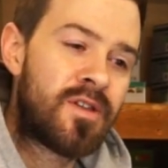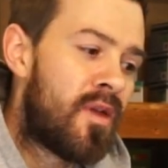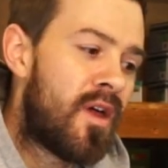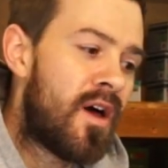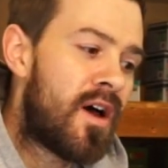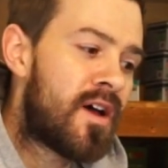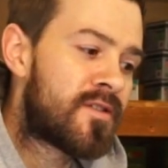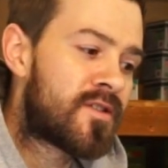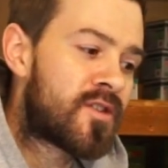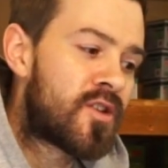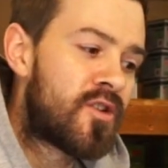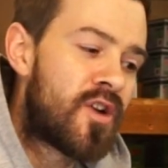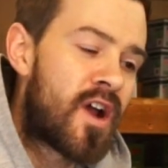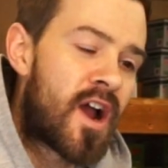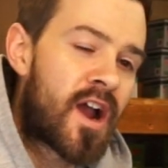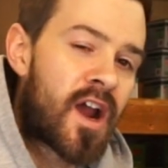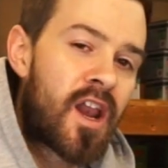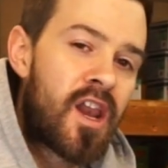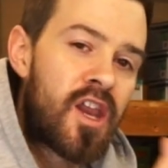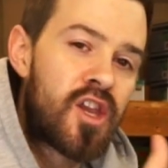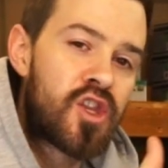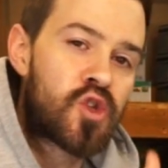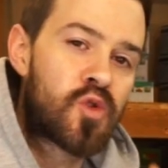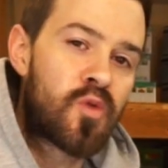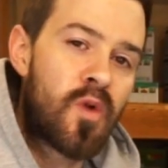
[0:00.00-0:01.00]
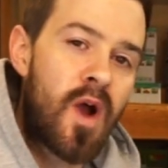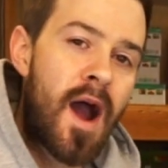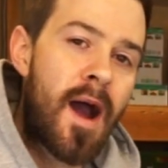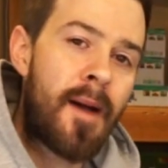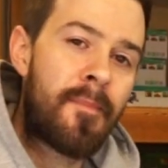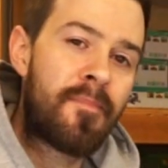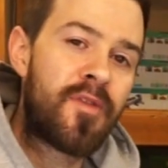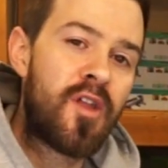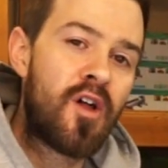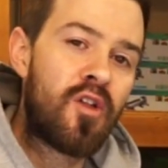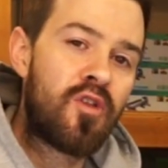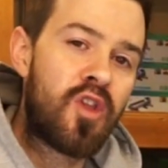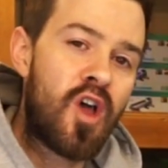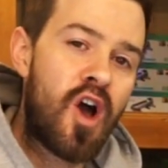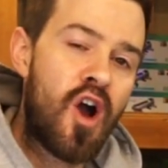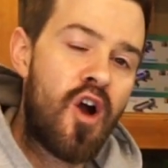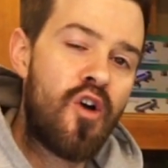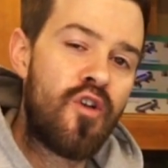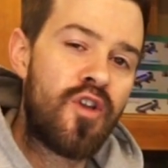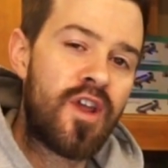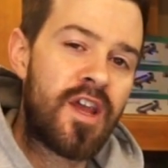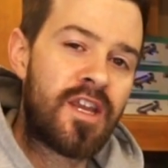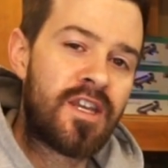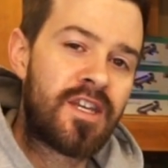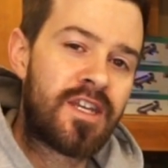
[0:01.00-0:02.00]
plus they're not going to drop the
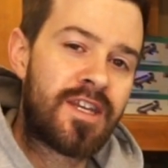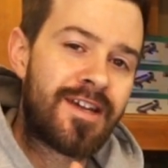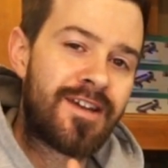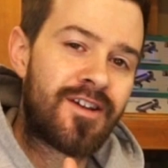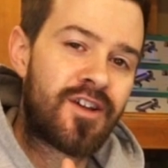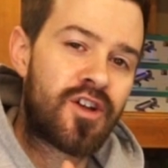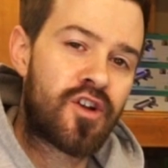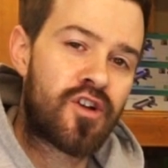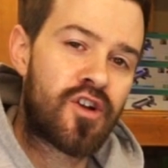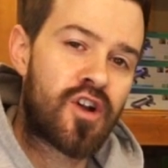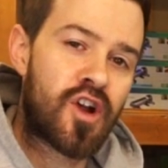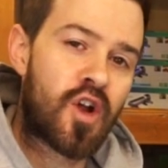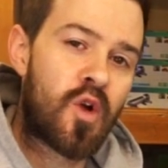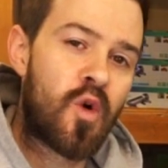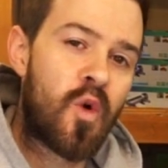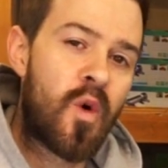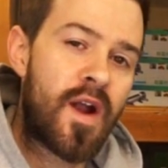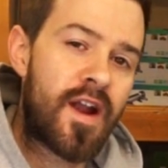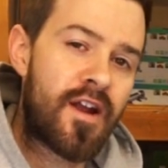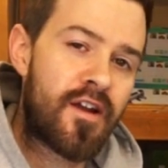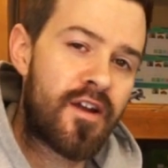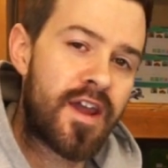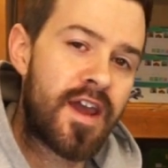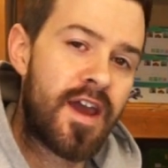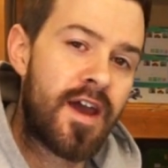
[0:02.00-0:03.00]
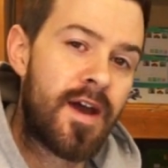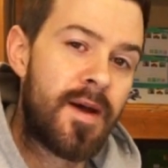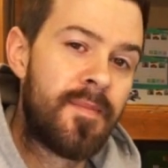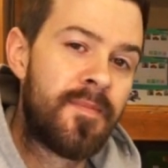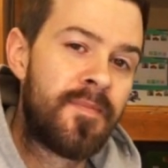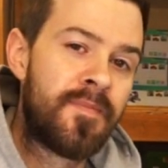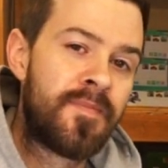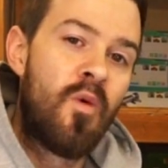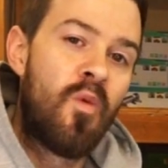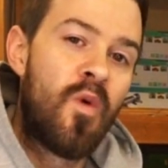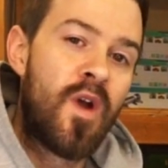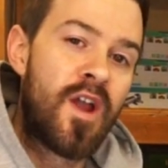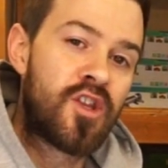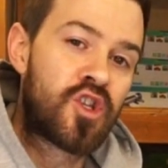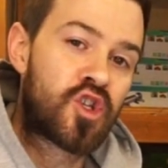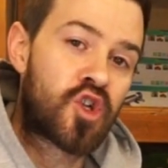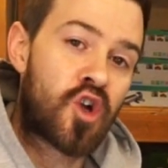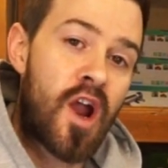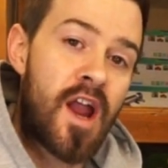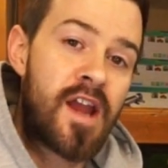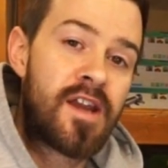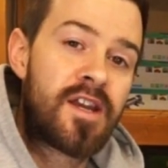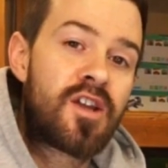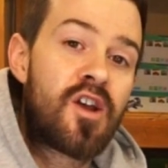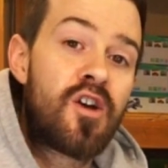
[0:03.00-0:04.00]
load into your aquarium when
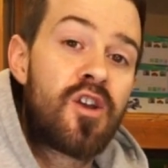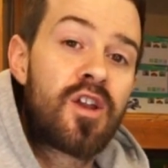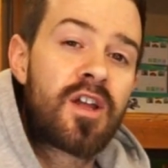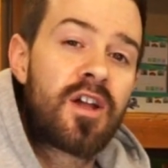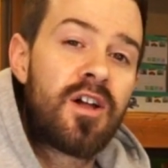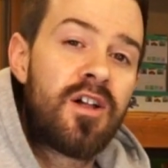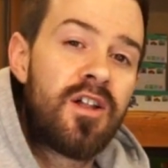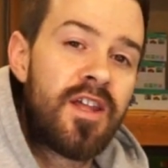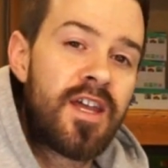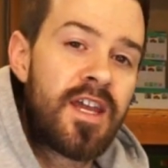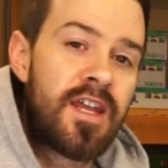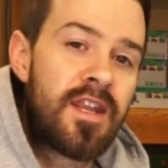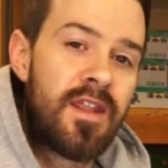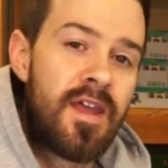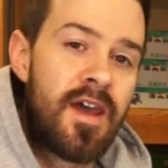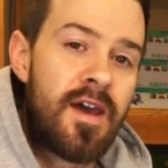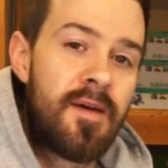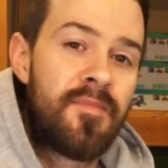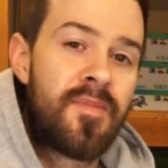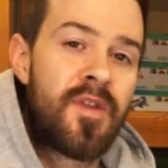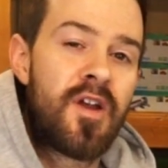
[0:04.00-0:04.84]
trying to go to clean them.